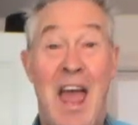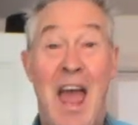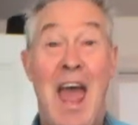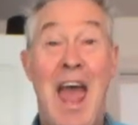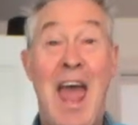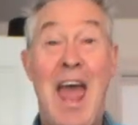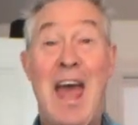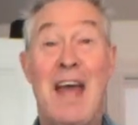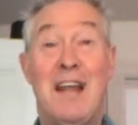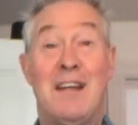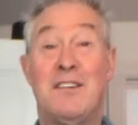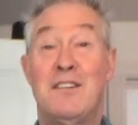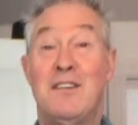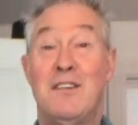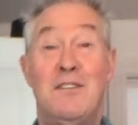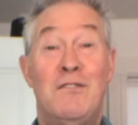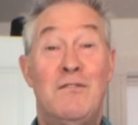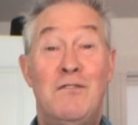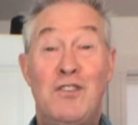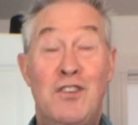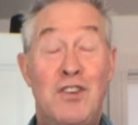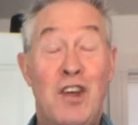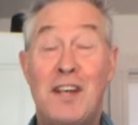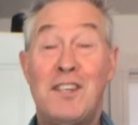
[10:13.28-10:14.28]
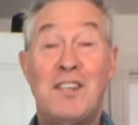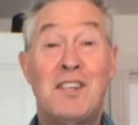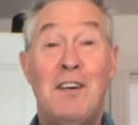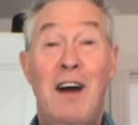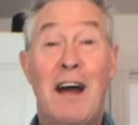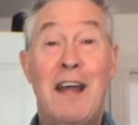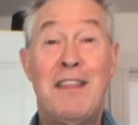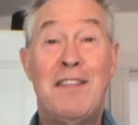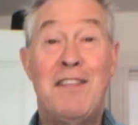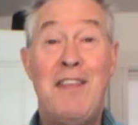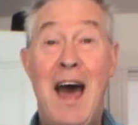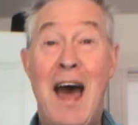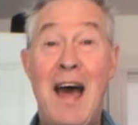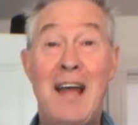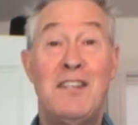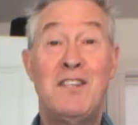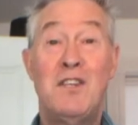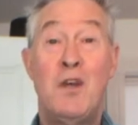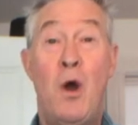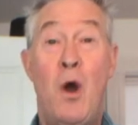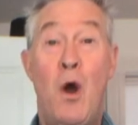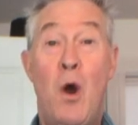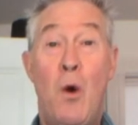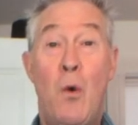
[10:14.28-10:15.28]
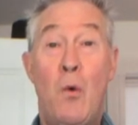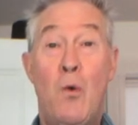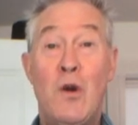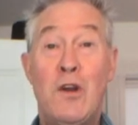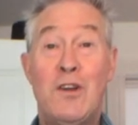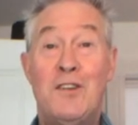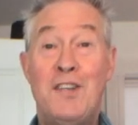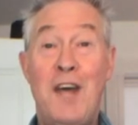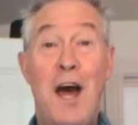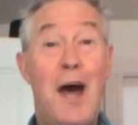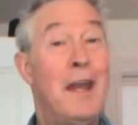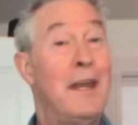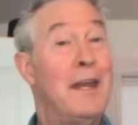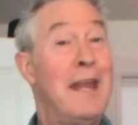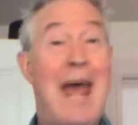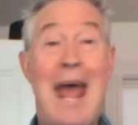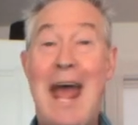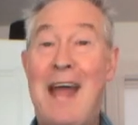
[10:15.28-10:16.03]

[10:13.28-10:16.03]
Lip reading: And just like that, we're done.